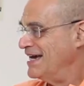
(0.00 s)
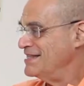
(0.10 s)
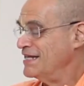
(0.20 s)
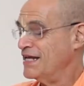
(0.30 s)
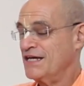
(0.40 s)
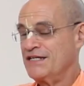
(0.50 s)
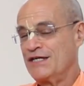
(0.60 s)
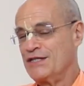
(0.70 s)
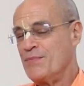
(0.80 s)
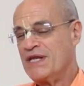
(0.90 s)
And then I
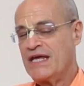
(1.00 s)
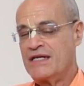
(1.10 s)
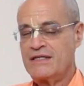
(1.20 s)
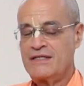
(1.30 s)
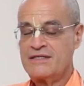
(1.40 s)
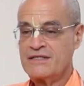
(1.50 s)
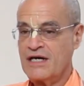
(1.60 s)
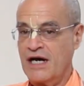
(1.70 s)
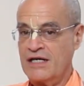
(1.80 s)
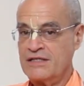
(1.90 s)
eliminated
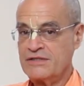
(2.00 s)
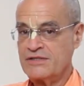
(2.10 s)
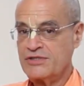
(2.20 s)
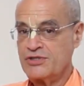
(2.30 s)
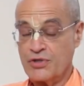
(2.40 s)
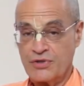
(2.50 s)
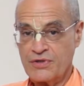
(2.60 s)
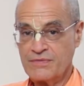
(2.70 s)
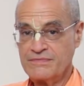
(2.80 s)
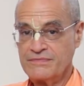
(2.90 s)

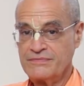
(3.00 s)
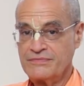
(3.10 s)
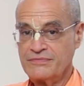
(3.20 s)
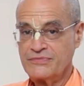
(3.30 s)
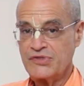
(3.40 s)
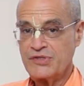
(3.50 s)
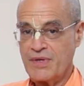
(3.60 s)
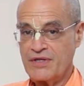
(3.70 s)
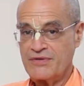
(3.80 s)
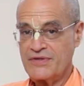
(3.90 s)
sugar and
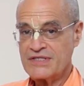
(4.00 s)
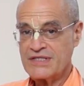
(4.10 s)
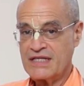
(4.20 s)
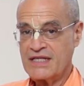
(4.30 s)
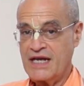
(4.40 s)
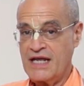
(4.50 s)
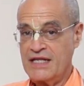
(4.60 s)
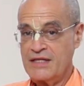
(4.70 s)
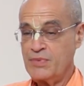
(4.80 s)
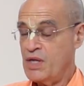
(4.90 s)
some other things like that,
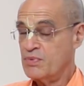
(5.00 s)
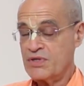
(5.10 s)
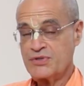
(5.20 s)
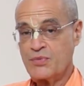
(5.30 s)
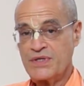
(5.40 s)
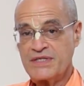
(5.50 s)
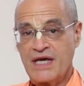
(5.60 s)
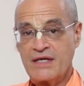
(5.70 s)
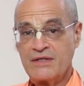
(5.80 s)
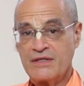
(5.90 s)
and the blood pressure went
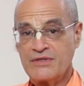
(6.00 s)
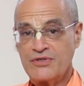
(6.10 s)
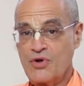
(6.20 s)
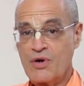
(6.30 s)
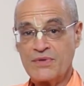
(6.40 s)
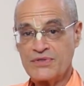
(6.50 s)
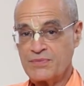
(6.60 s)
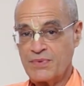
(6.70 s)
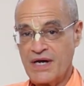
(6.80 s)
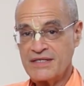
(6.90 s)
down to normal,
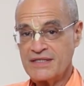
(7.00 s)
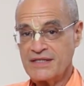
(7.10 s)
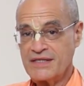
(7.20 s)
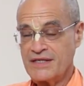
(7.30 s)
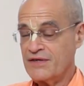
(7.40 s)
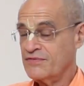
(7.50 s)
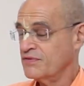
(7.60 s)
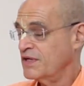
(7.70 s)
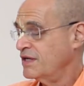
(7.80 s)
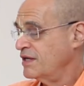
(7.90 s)
surprisingly enough.
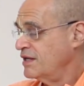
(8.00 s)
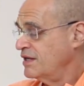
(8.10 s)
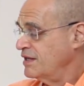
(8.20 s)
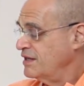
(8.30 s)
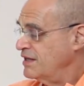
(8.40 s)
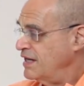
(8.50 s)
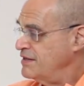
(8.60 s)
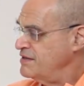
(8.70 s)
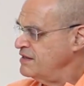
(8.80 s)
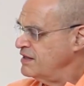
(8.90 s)

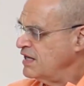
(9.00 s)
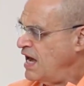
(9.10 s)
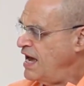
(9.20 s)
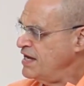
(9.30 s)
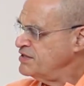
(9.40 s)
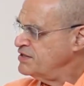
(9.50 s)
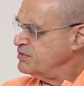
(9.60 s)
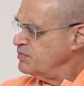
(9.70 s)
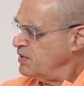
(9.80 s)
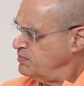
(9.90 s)
And
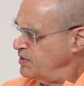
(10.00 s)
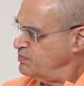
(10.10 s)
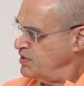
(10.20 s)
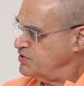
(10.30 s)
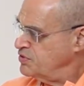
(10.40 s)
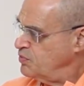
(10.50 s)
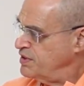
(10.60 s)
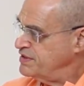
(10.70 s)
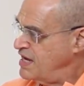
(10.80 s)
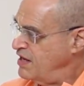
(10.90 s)
as my blood pressure
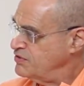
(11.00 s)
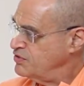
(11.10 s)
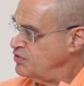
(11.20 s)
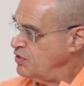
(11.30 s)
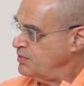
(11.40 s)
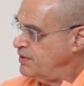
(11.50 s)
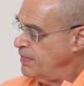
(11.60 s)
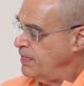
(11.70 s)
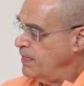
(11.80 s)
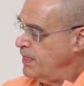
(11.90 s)
went down to
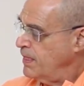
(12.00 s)
normal,